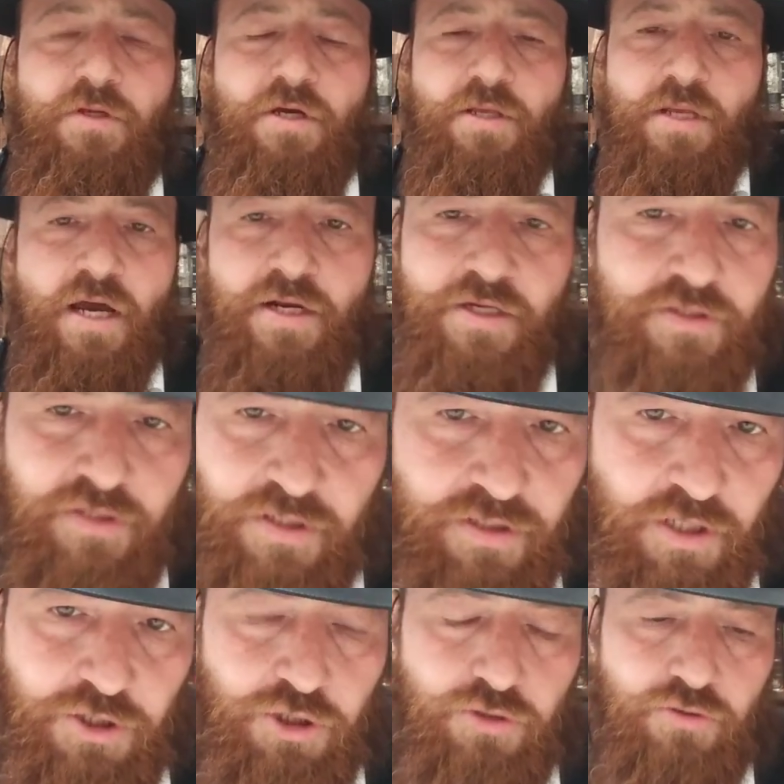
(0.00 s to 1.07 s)
in anything
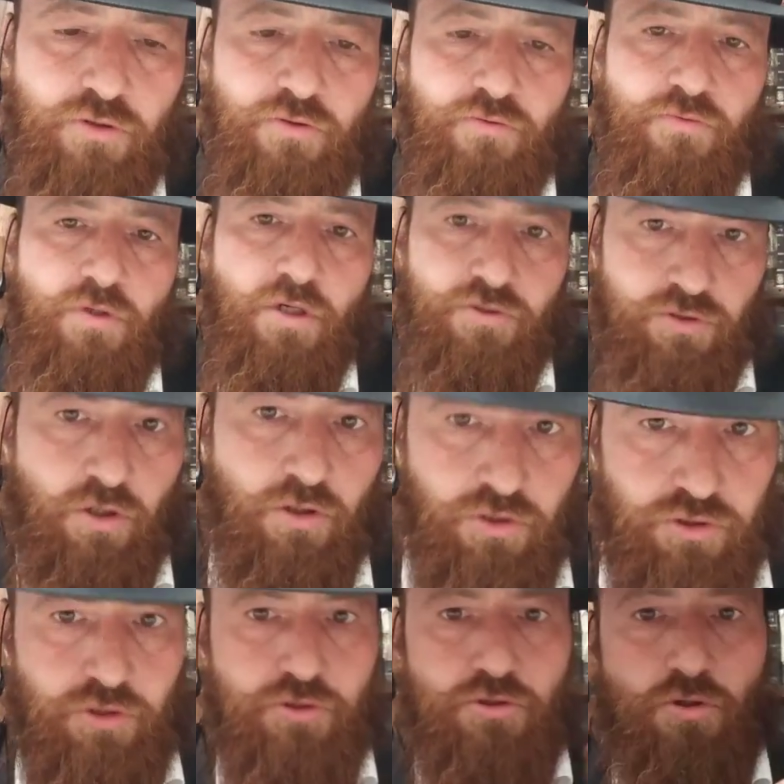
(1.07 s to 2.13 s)
that you do, as long
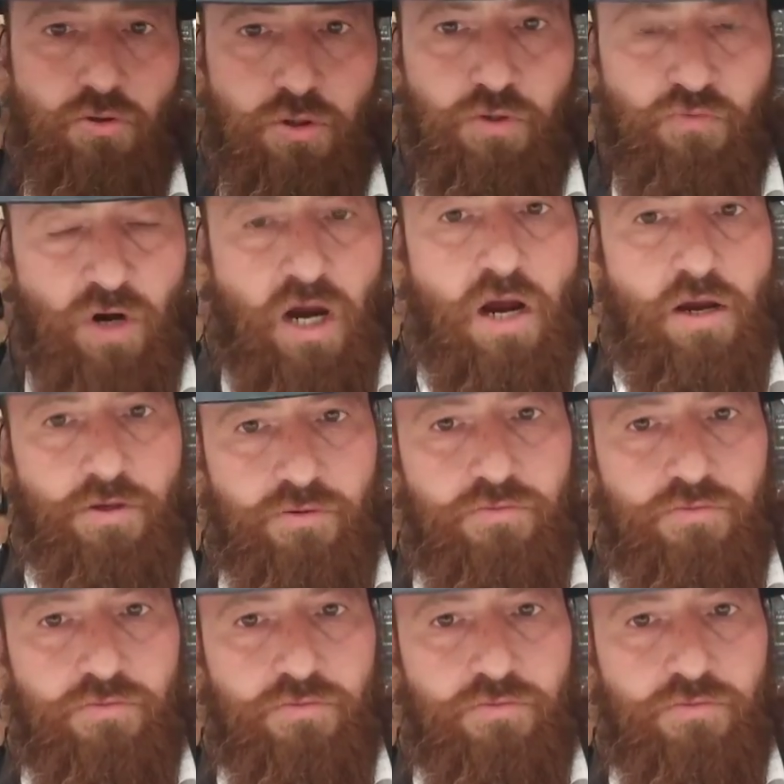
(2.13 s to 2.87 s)
as you're doing right.